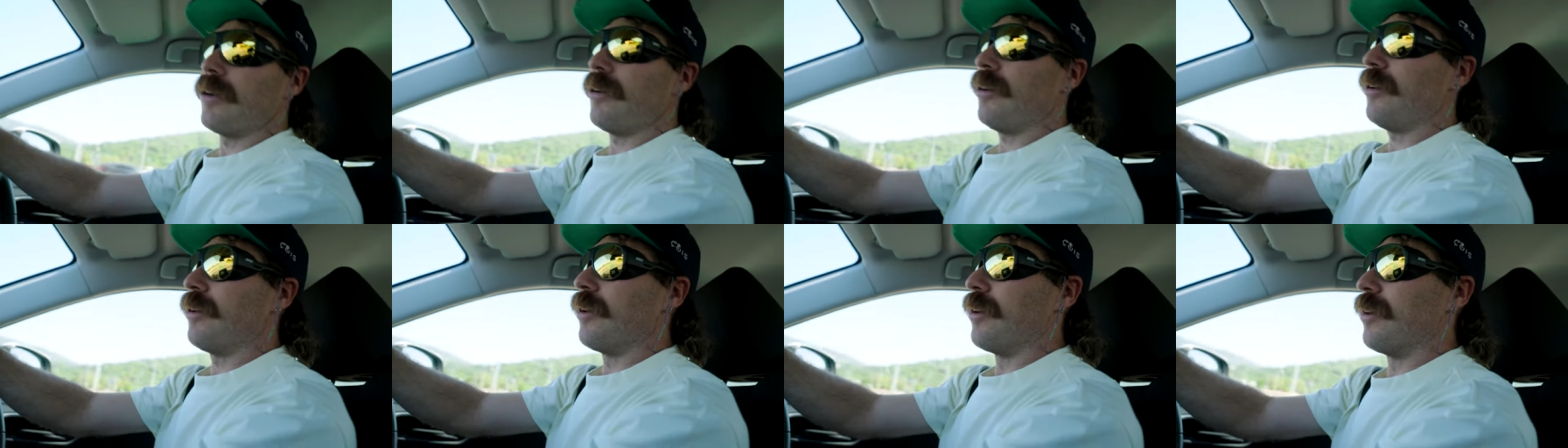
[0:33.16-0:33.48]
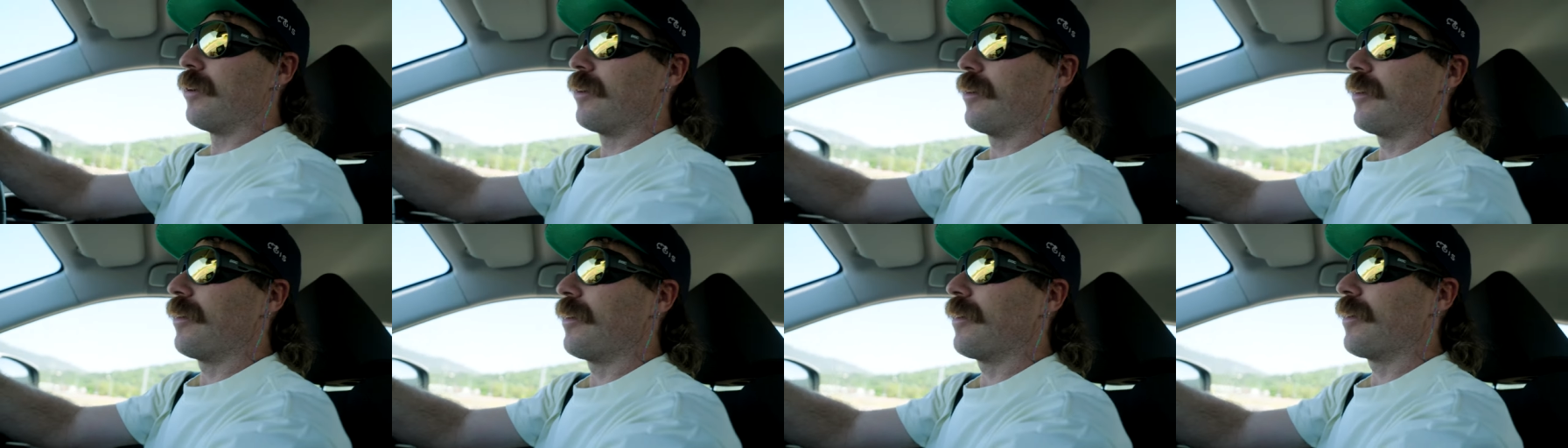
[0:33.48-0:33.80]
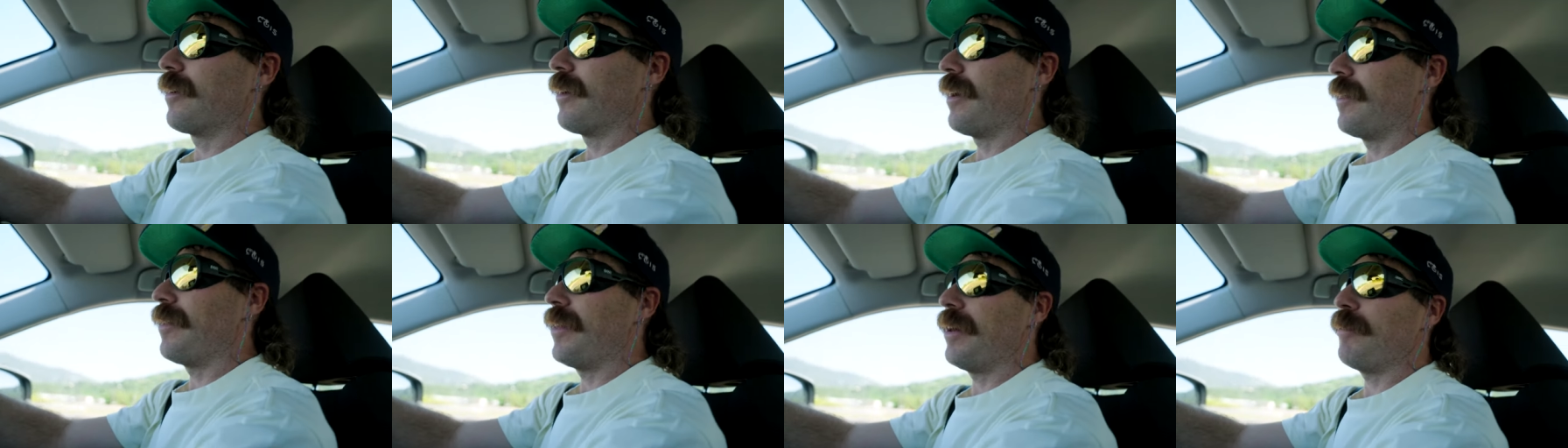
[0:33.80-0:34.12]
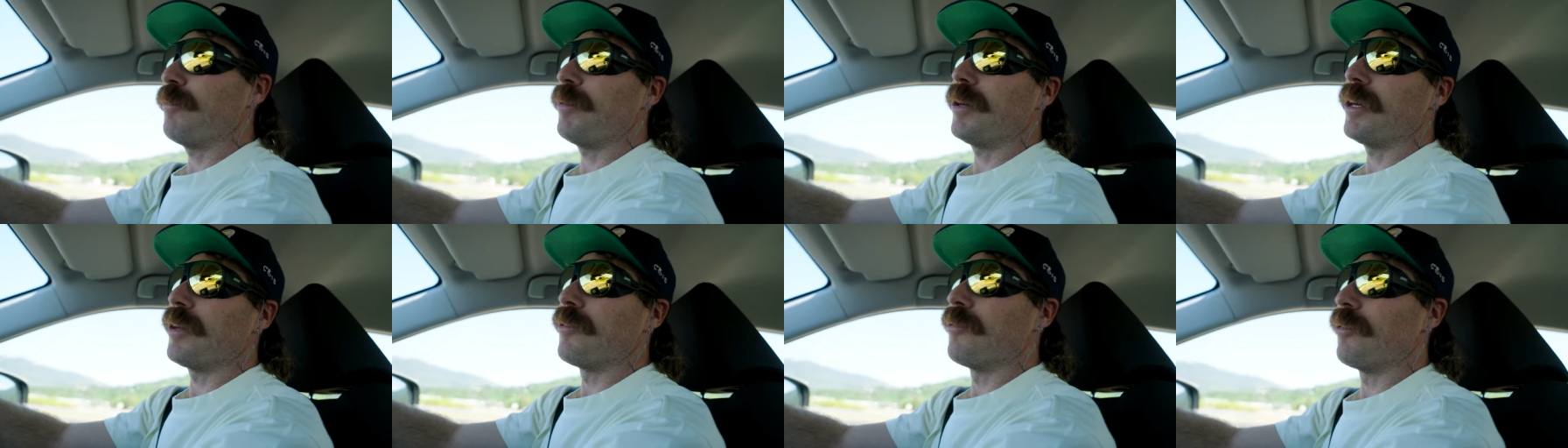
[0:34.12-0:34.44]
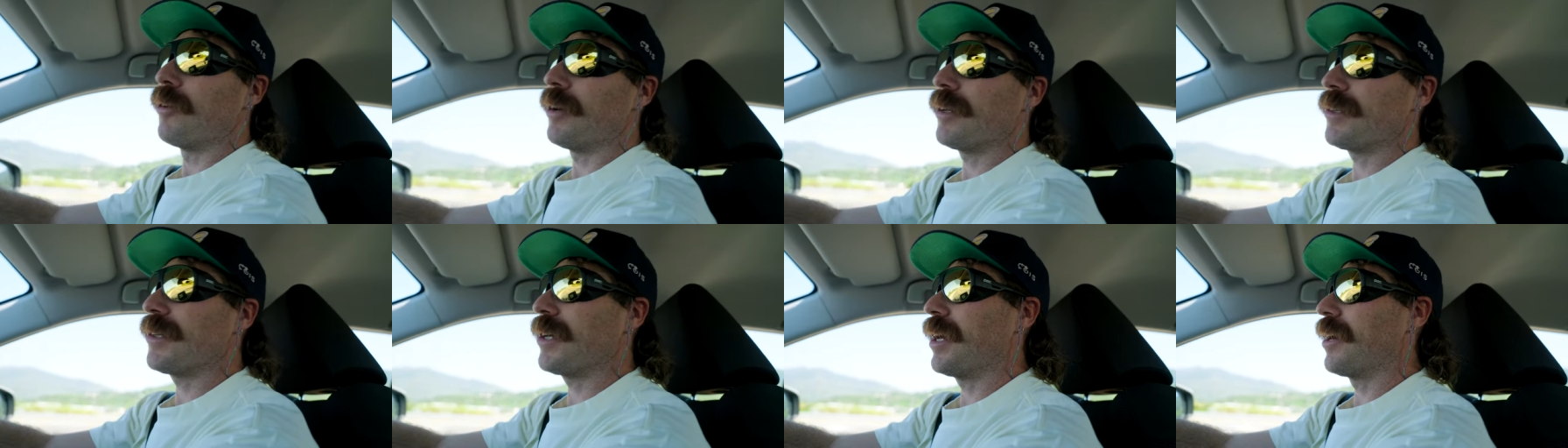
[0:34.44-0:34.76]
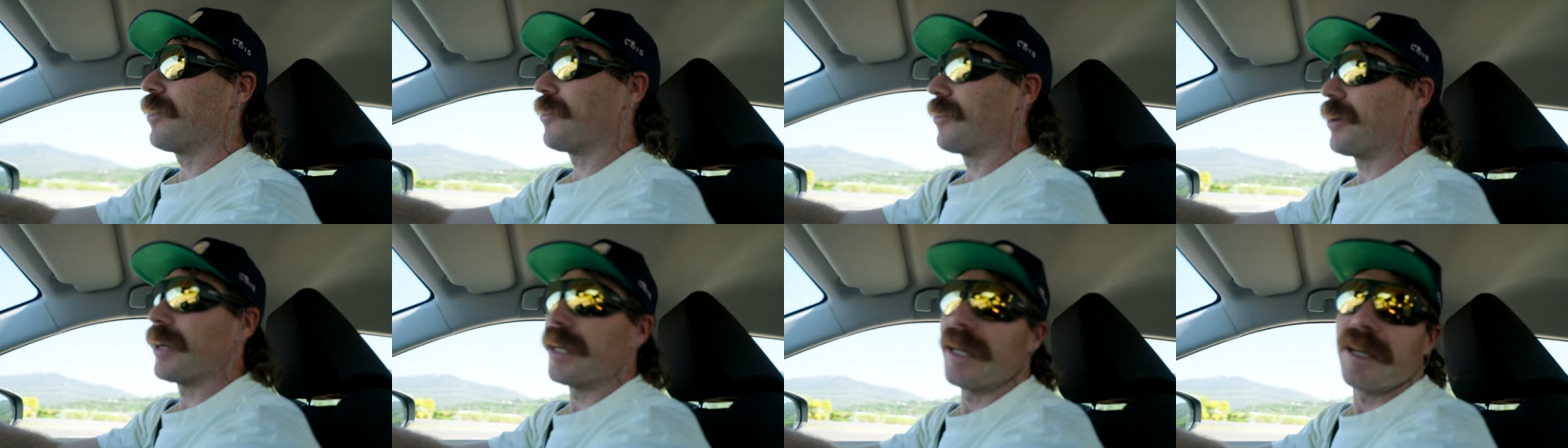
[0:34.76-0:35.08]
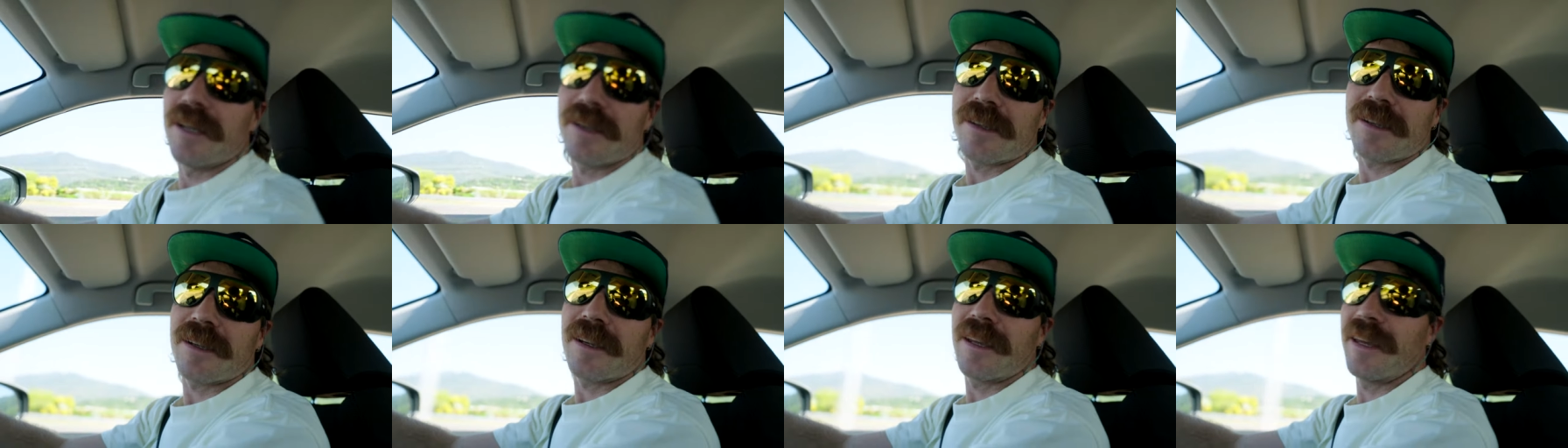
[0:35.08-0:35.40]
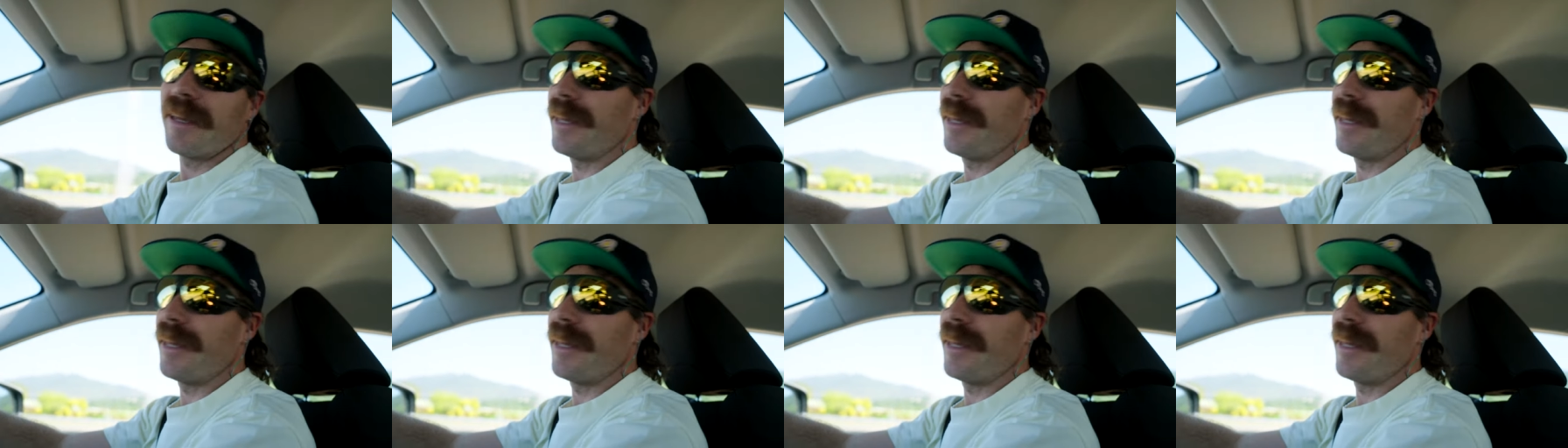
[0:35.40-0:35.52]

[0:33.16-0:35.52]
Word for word: on and then we can ride together, I guess.